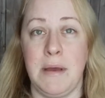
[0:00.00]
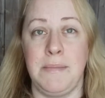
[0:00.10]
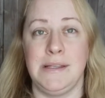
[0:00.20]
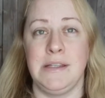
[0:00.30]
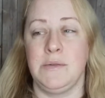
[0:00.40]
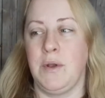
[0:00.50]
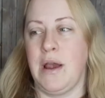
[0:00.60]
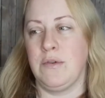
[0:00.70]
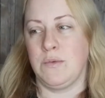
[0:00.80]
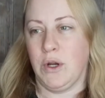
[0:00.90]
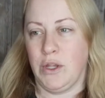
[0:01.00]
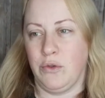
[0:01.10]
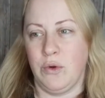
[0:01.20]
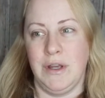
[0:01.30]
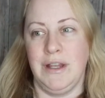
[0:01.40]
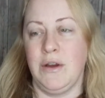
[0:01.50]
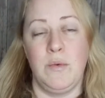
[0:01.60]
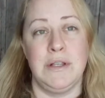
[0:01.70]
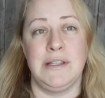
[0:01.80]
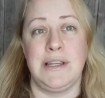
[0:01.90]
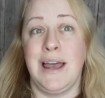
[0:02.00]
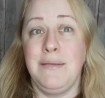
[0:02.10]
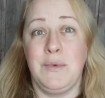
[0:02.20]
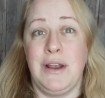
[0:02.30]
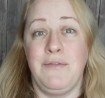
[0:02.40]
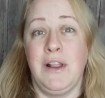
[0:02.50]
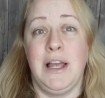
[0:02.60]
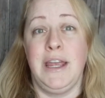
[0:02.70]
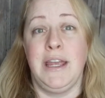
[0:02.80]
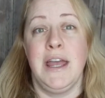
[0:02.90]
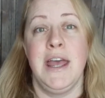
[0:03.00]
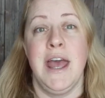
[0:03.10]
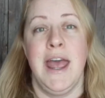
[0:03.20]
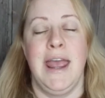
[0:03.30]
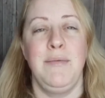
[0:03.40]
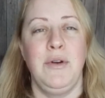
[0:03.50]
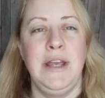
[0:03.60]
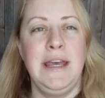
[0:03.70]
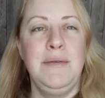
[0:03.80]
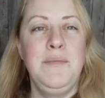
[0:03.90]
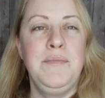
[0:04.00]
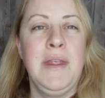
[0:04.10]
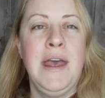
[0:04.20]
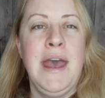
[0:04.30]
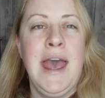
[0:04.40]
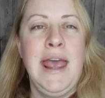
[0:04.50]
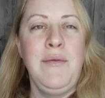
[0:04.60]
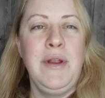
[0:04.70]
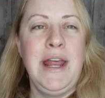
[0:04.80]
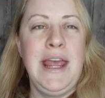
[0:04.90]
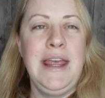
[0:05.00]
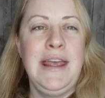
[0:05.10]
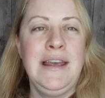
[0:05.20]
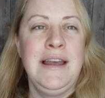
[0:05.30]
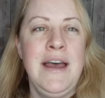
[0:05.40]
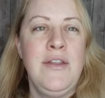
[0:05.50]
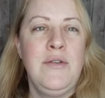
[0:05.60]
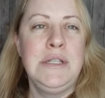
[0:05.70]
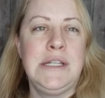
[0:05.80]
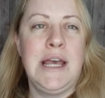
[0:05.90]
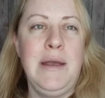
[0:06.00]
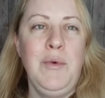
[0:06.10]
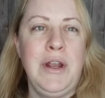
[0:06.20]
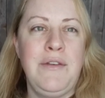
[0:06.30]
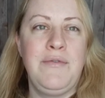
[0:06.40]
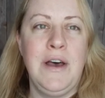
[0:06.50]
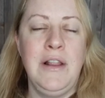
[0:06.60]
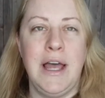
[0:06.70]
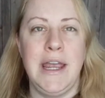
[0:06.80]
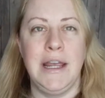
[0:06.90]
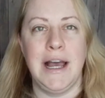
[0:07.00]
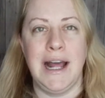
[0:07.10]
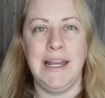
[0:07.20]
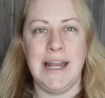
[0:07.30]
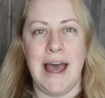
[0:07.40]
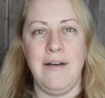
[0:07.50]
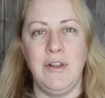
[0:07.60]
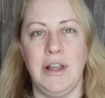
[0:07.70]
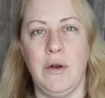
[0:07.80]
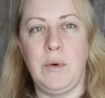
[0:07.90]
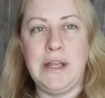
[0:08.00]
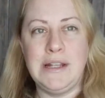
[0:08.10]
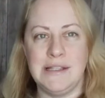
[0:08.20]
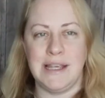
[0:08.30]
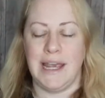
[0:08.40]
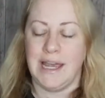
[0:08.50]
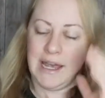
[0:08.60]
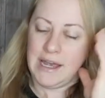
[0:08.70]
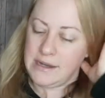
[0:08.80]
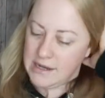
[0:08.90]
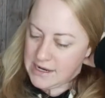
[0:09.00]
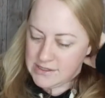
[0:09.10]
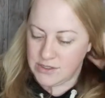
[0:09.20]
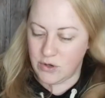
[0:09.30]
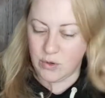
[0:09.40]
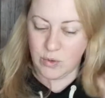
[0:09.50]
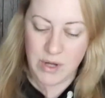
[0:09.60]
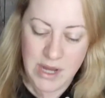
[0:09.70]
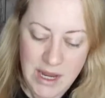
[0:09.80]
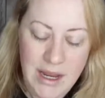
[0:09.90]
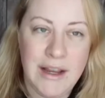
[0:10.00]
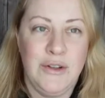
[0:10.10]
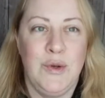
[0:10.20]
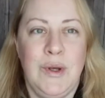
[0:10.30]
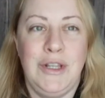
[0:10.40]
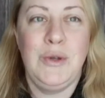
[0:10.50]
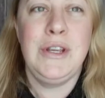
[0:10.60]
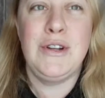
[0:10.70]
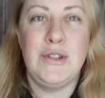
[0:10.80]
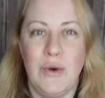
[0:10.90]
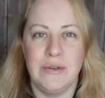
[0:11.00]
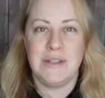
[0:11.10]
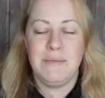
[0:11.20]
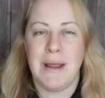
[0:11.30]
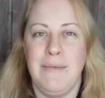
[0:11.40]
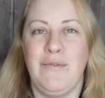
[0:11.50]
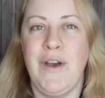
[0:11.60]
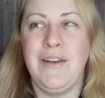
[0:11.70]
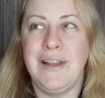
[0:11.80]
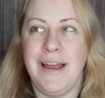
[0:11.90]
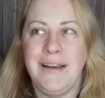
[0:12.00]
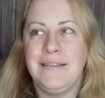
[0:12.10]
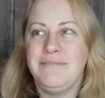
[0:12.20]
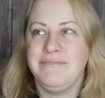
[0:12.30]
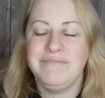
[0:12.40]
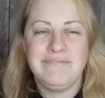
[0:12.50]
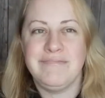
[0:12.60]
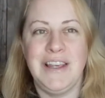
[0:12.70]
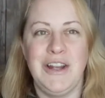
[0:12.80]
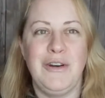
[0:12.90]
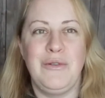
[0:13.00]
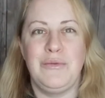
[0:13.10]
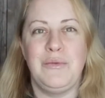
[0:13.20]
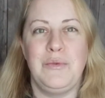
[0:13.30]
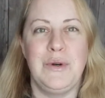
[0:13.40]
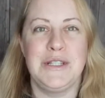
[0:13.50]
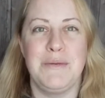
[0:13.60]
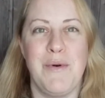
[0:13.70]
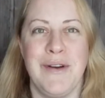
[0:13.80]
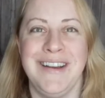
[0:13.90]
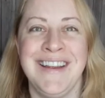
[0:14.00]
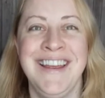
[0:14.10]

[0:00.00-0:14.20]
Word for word: my business when i was working through it there was time when i felt like hey maria hey renee there was a time when I felt like I didn't have a lot of wins. And and so doing New Year's goals sometimes felt like, you know, what's the point?